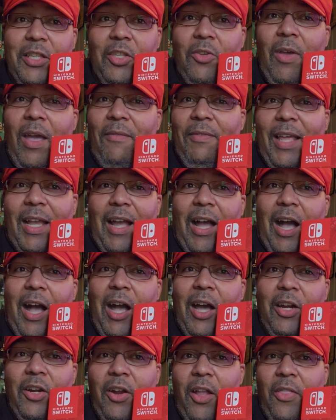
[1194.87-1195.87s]
You have like
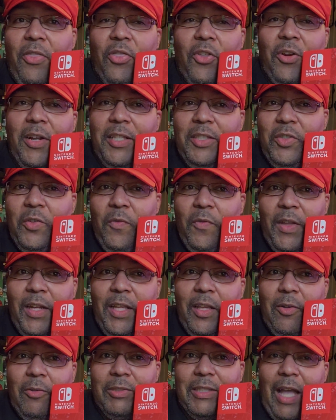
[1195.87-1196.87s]
132
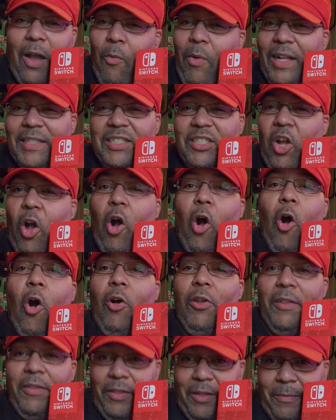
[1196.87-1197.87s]
videos. I watched
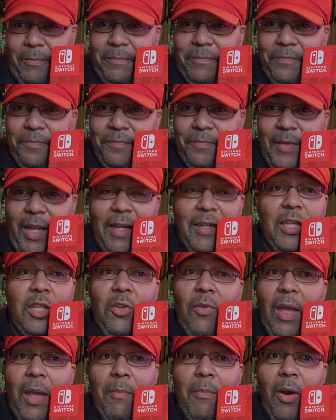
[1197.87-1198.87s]
all of them. And then
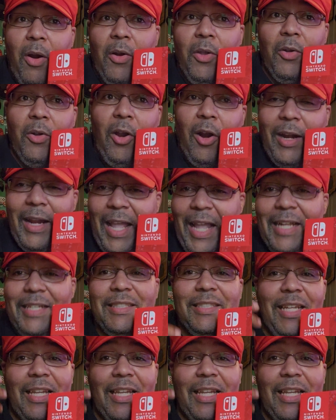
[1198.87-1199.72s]
you have Mario Kart 8